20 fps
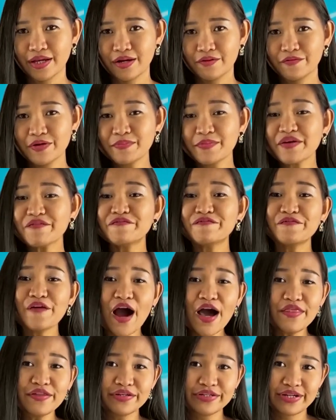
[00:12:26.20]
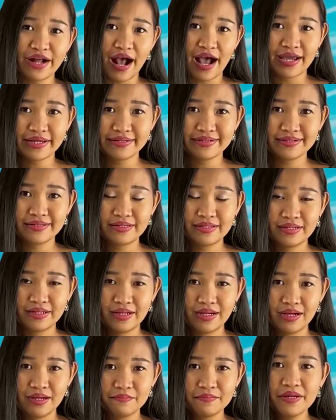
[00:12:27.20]
When my father died,
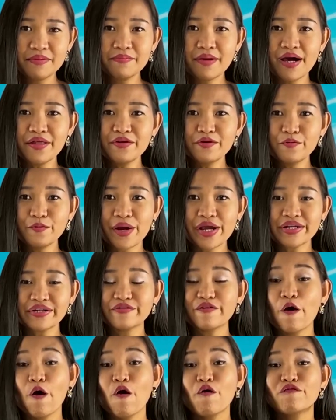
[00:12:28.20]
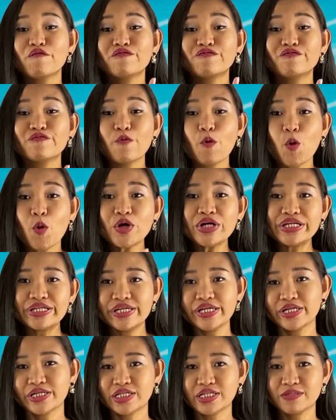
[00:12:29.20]
my mother waited 4
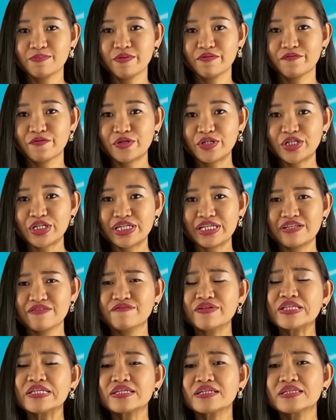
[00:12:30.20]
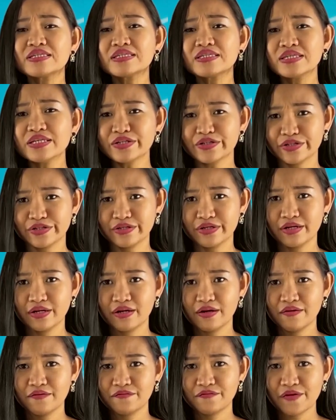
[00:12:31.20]
years before she even considered
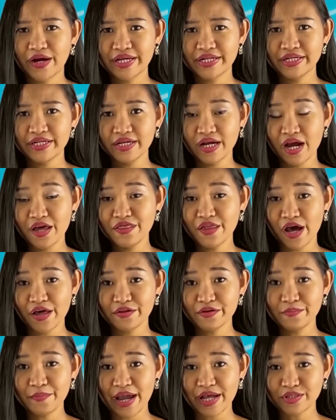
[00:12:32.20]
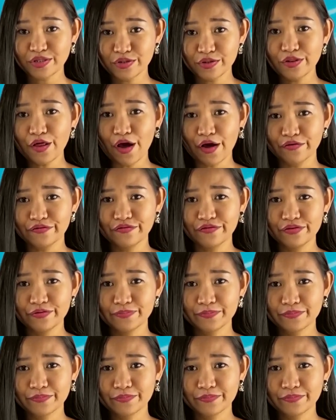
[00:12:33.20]
finding another man to love.